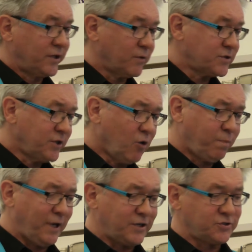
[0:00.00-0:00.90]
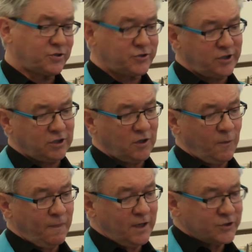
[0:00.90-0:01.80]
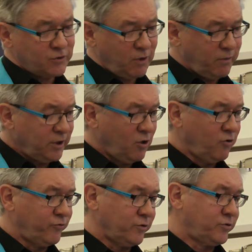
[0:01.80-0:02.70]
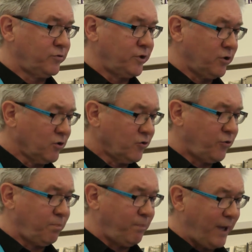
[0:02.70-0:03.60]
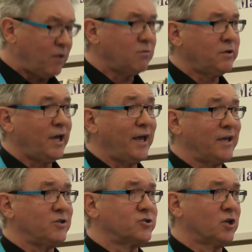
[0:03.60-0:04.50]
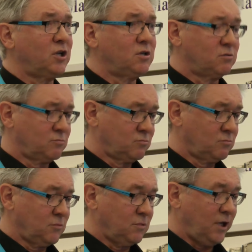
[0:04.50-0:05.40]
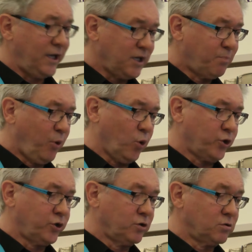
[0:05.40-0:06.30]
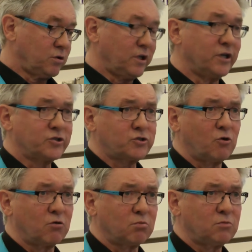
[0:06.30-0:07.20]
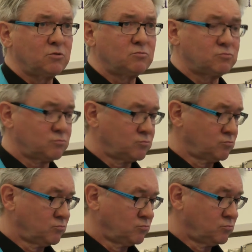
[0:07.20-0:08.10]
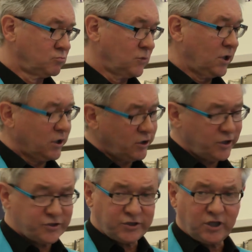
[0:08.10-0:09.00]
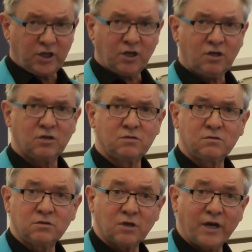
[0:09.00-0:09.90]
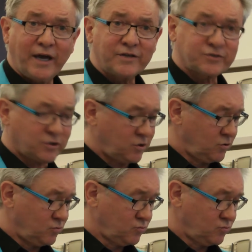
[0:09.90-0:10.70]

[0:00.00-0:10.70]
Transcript: There was no place to sit, so I went over to the earth-bound angel, any port in a storm. Can I sit here? I asked.